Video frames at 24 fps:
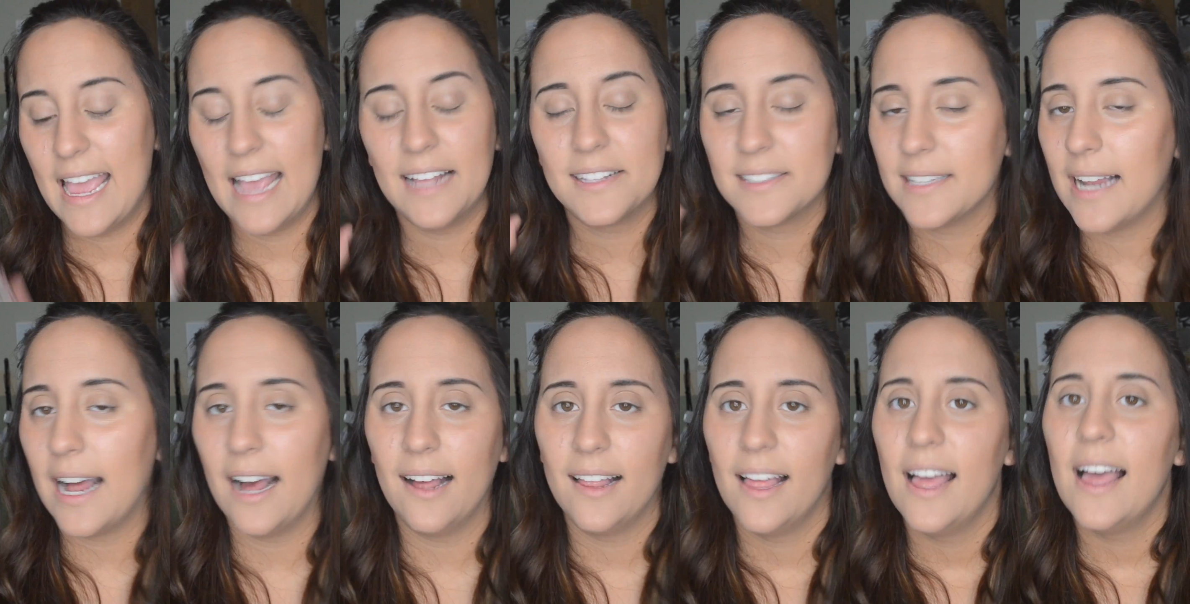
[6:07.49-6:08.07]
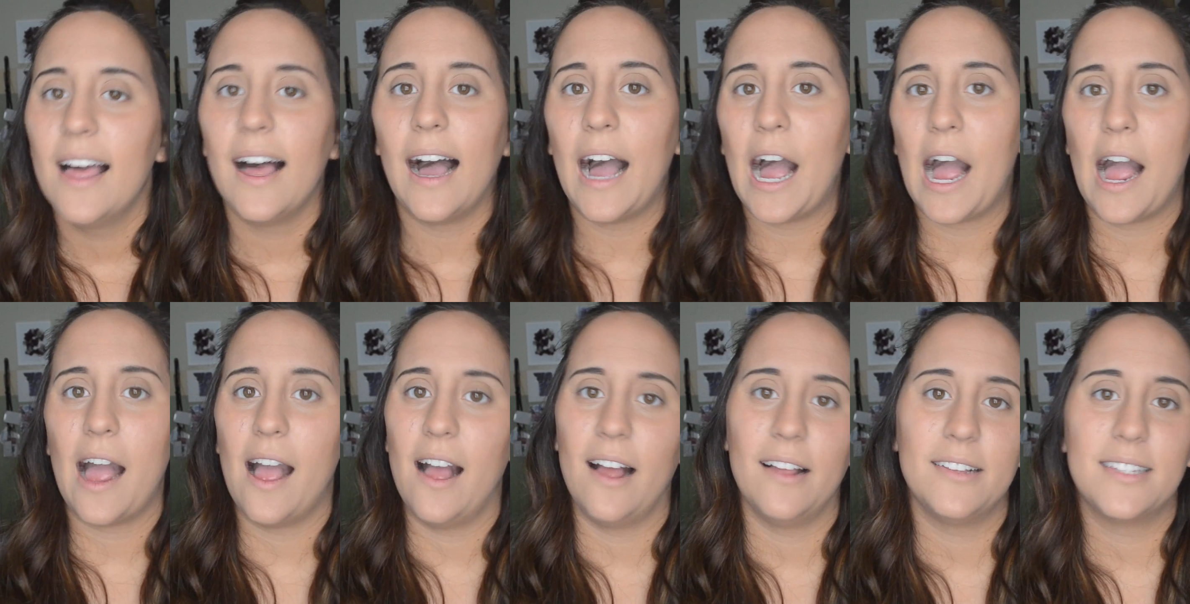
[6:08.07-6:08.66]
It's
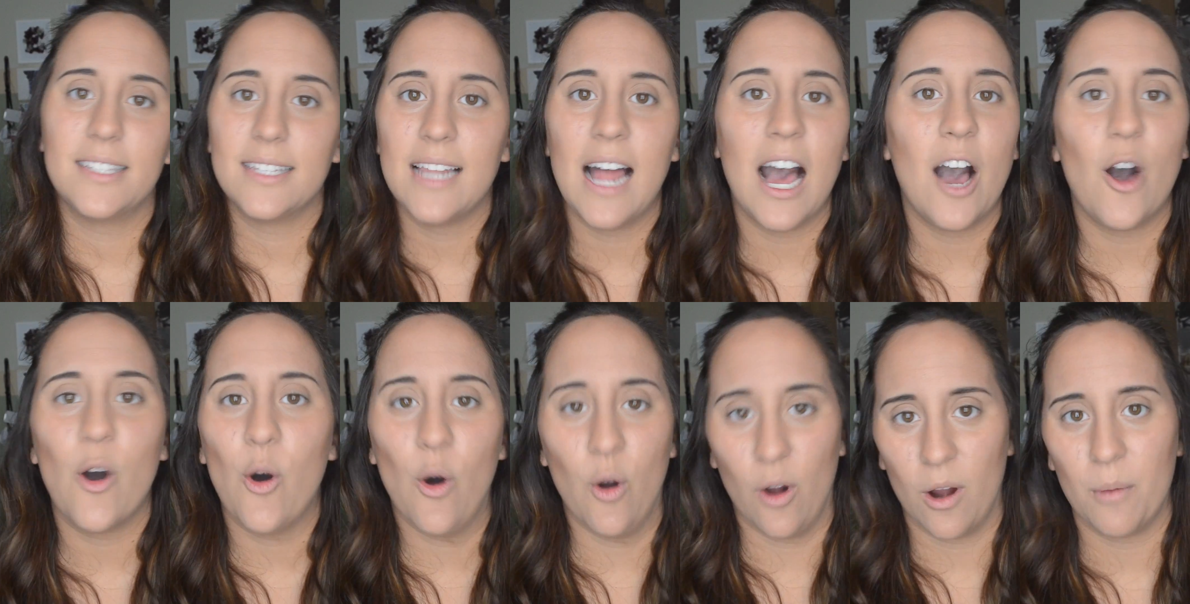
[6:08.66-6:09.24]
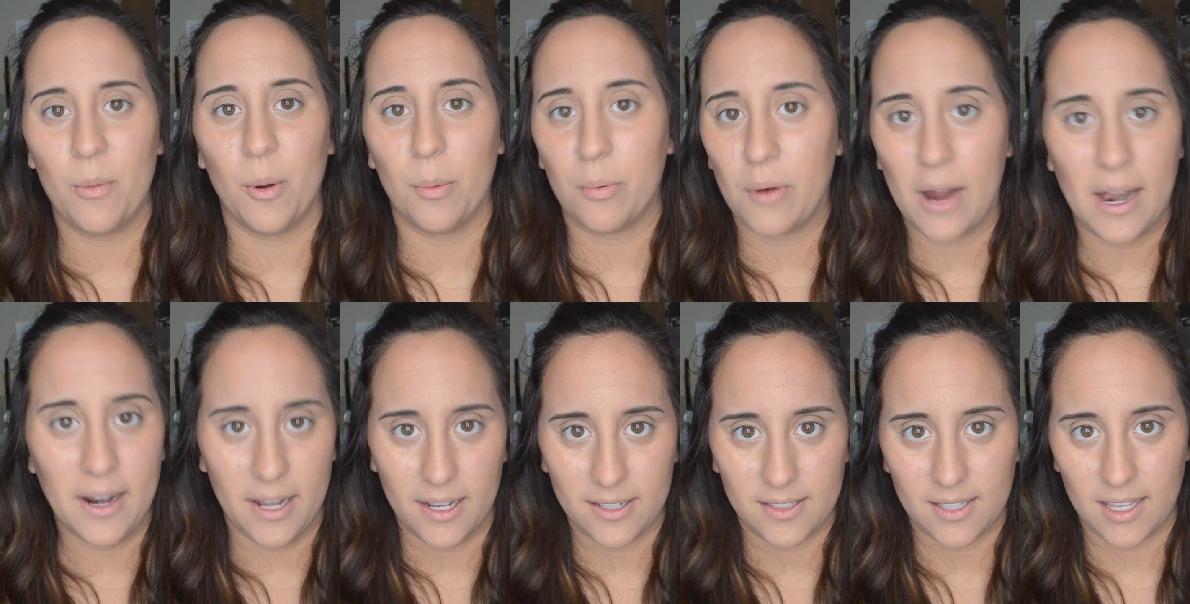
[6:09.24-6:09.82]
not a horrible
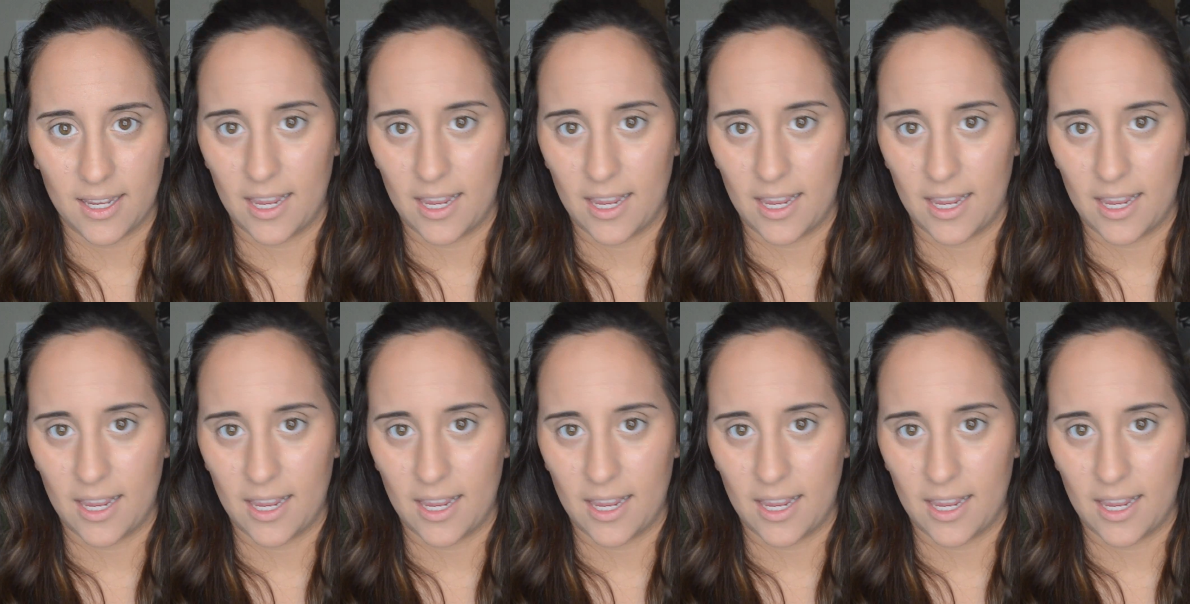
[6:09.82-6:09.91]
product.